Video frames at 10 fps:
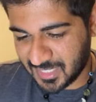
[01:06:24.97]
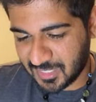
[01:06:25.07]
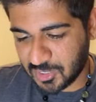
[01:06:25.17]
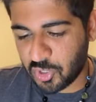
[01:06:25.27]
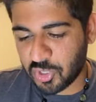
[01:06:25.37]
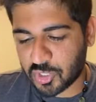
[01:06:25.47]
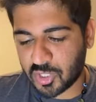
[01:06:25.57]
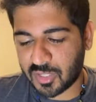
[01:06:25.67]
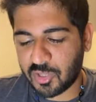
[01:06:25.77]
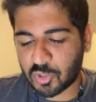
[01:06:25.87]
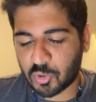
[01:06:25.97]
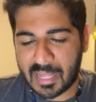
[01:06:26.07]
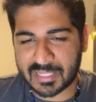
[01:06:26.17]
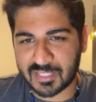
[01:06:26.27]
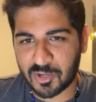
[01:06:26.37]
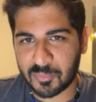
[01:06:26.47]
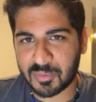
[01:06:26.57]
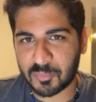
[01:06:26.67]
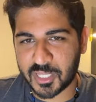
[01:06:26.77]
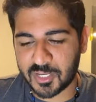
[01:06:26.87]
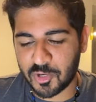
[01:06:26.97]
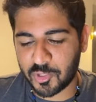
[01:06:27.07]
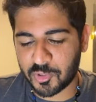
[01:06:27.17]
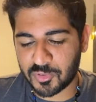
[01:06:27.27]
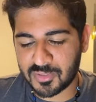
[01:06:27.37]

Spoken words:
A little cracky there, but we can hear you.